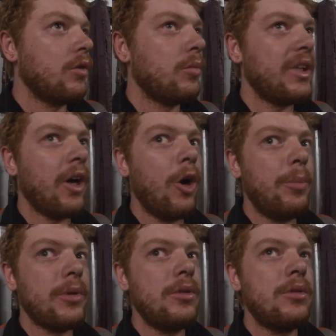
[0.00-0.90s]

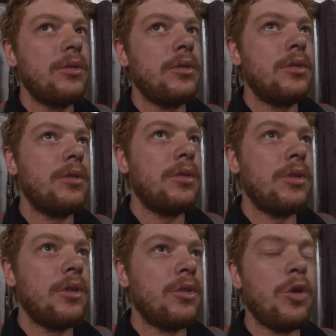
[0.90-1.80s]
open,
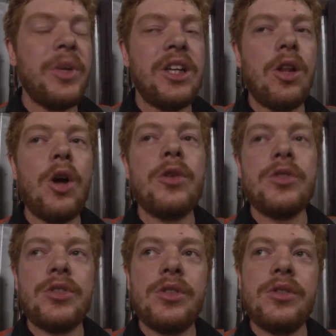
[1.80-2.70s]
normally
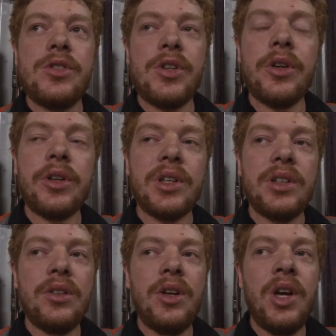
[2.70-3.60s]
closed circuit.
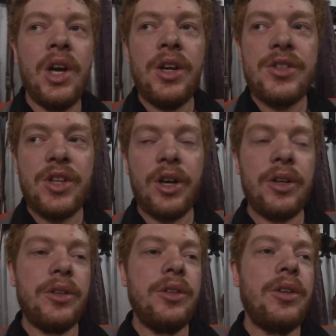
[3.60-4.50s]

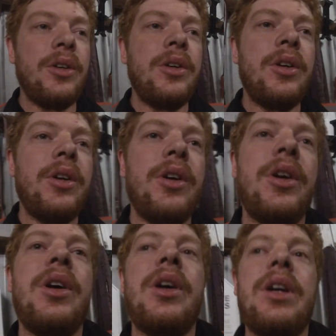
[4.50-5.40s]
So
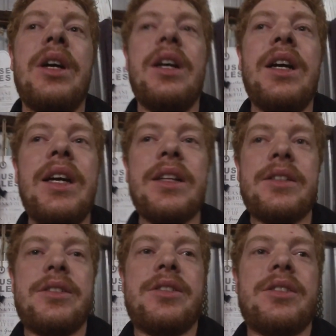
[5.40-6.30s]

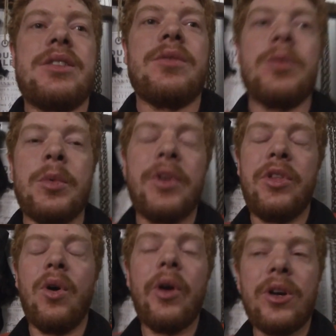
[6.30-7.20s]
it's
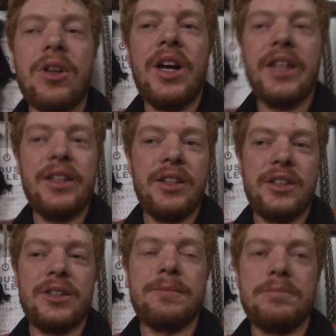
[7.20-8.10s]
with your oil light,
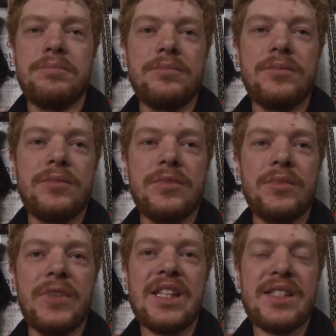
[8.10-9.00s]

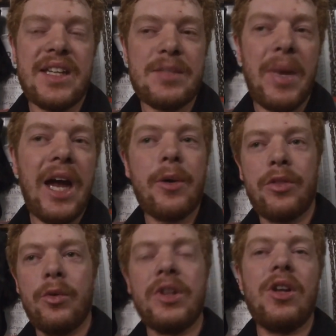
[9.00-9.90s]
it sends power
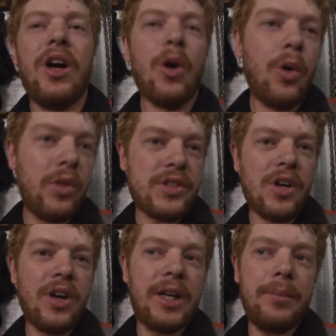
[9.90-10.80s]
through the light all the
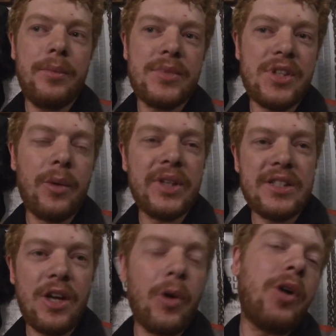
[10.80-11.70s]
time. So when
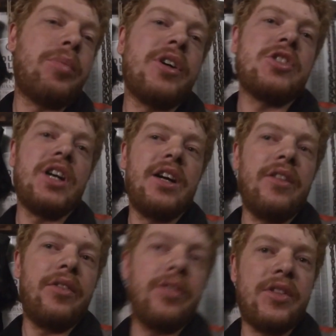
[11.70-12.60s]
there's no oil
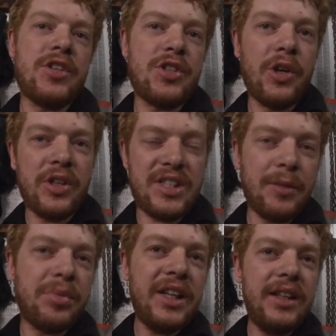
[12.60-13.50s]
pressure, the circuit's
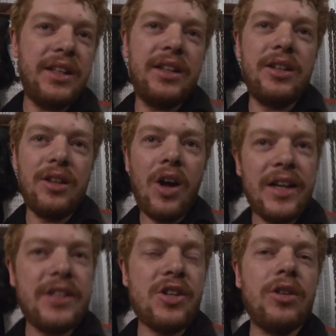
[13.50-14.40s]
complete and the
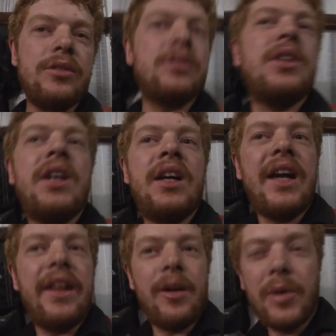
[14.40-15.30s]
light is on.
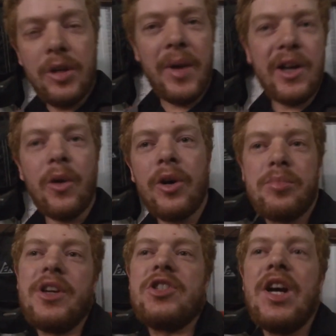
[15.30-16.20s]
And then when you make oil
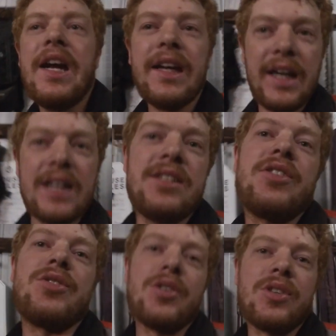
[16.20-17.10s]
pressure, it cuts
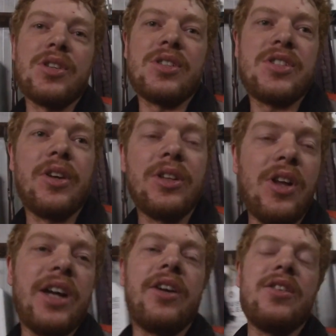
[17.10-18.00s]
the circuit, so the
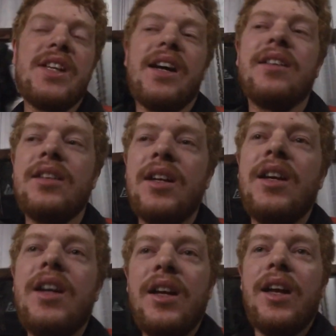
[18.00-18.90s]
light goes out.
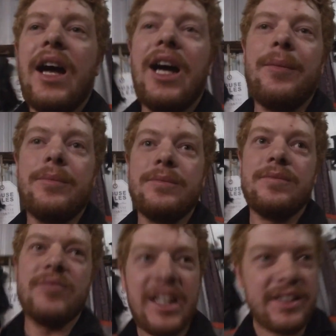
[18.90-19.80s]

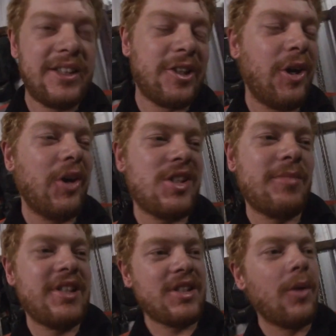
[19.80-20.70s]
That didn't occur
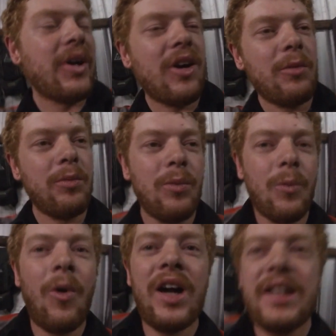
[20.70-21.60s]
to me, so when I
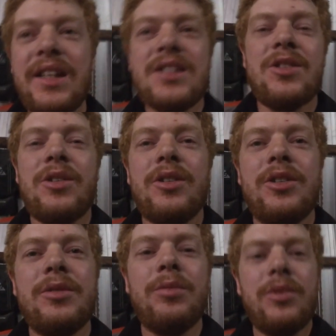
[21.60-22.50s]
wired it
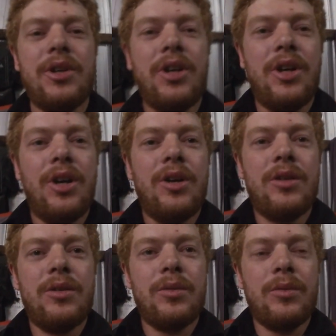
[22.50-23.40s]
into
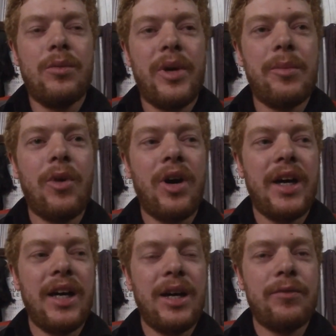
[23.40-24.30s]
where
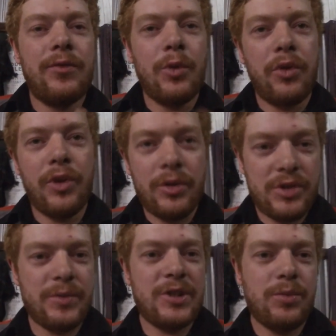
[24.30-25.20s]
my full throttle
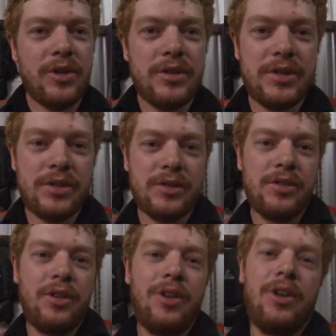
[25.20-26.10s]
switch was,
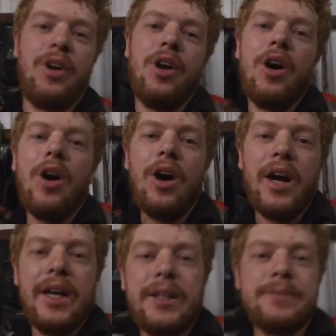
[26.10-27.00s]

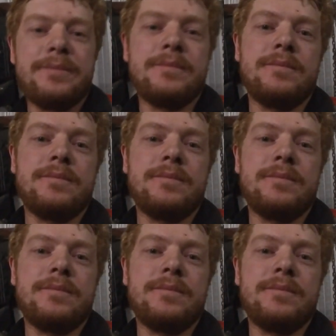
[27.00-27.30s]
as